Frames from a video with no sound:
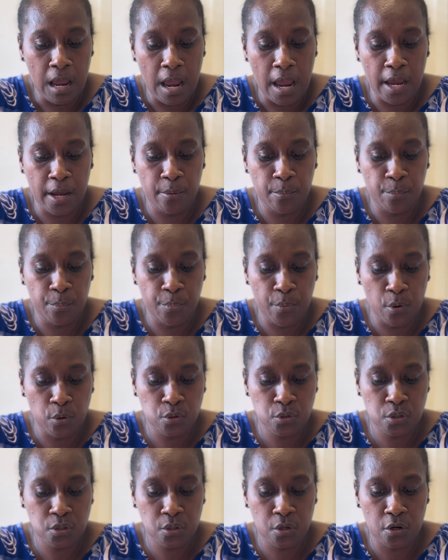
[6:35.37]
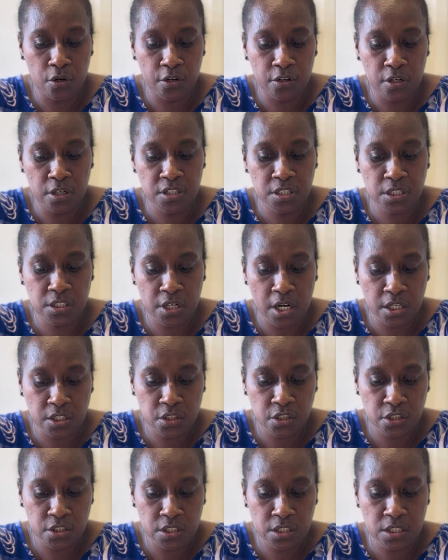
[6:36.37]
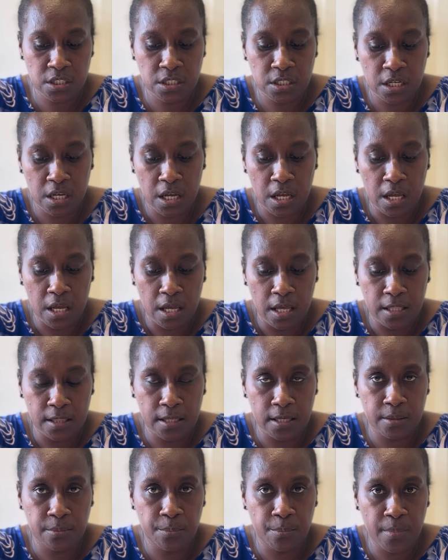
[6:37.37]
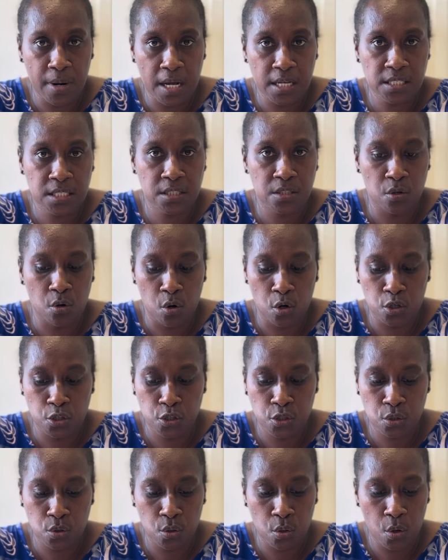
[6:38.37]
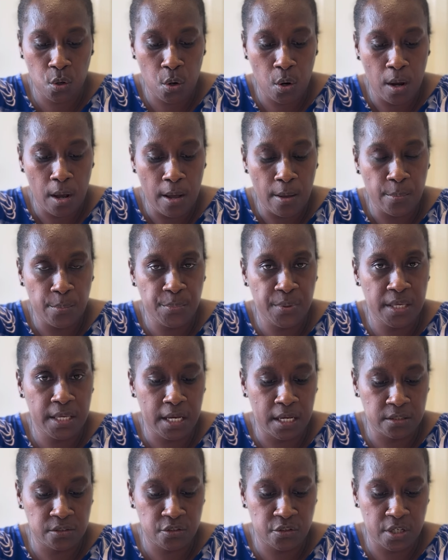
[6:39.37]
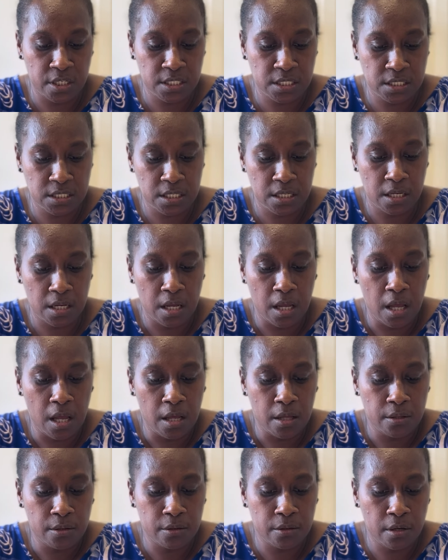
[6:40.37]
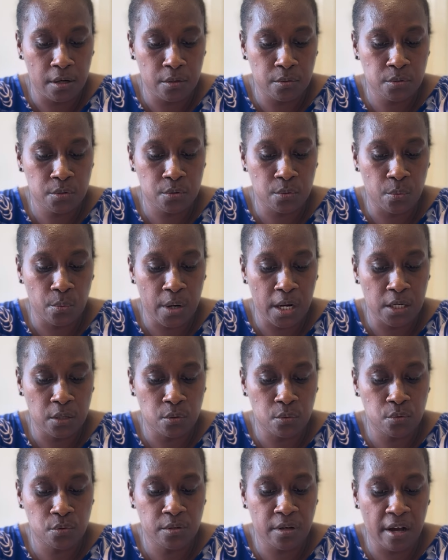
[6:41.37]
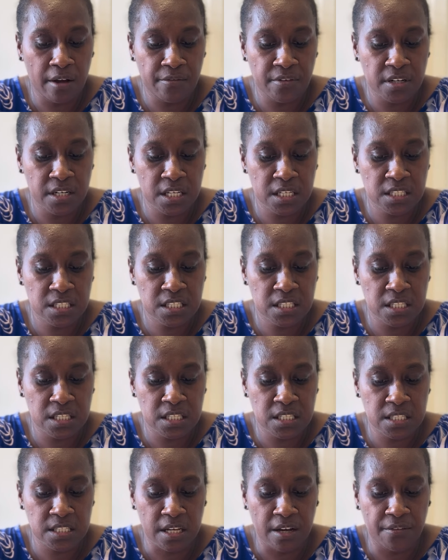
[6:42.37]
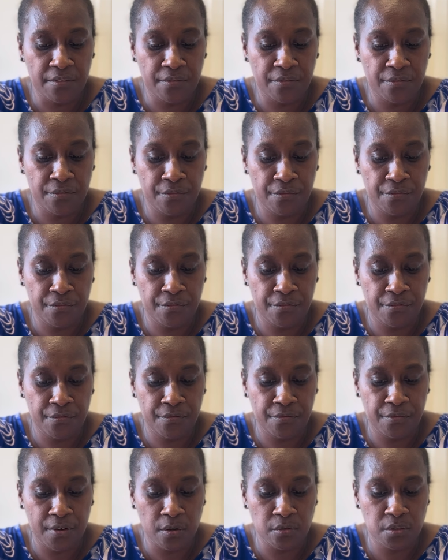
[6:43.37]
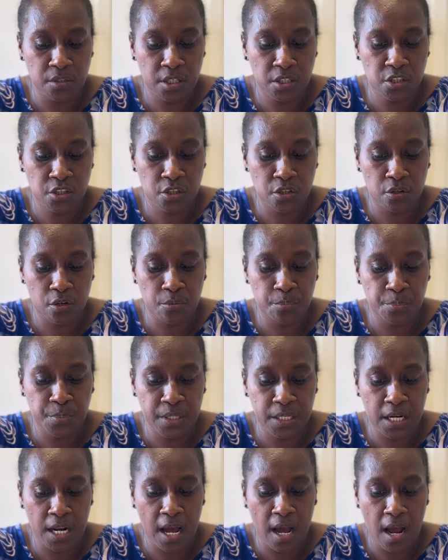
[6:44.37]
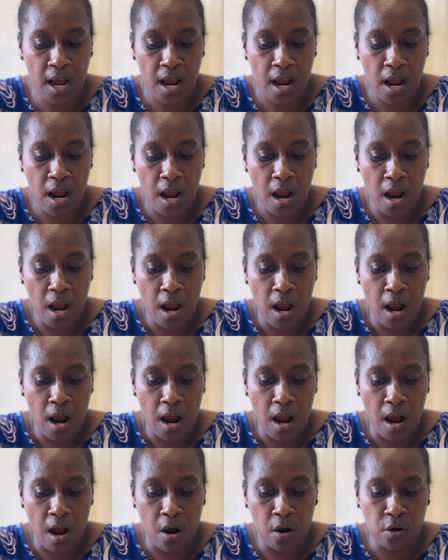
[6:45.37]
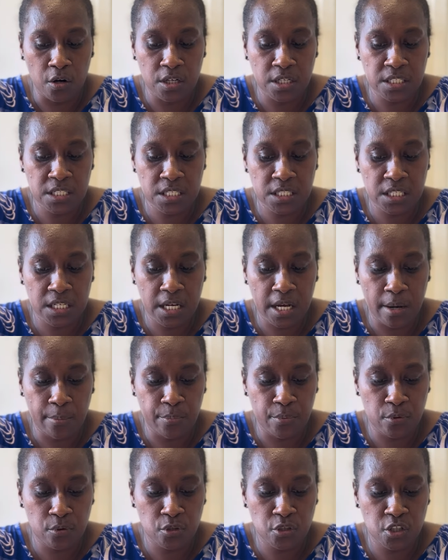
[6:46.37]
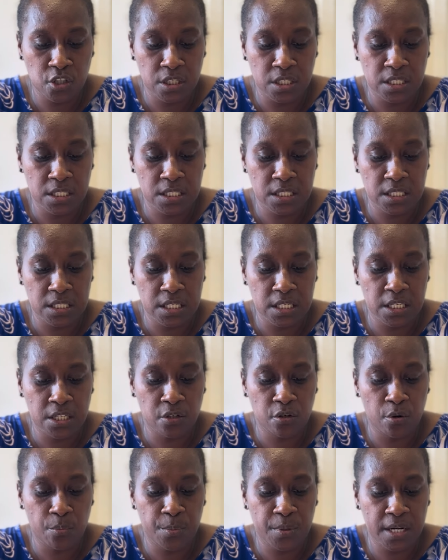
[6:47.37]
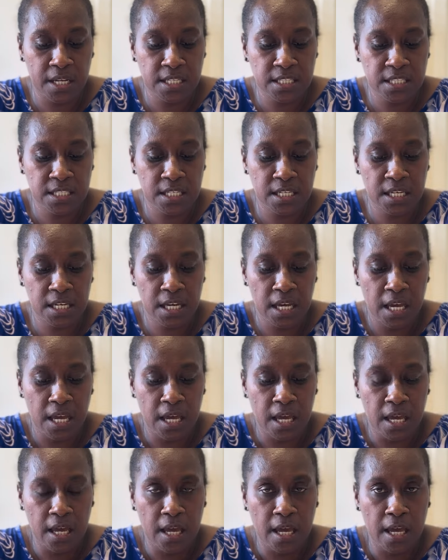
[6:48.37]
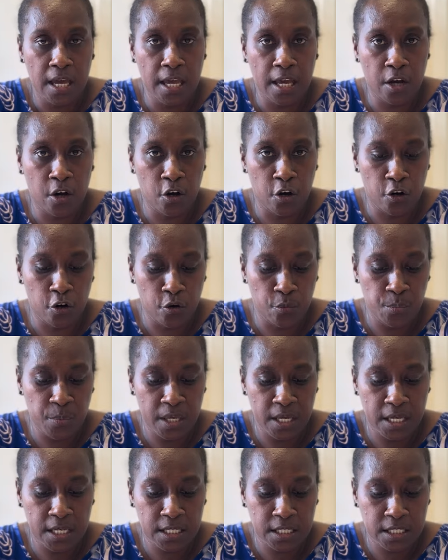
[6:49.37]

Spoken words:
and post-colonial structures that must also be addressed. Thus, while good governance is a foundational pillar, a holistic approach is incorporating economic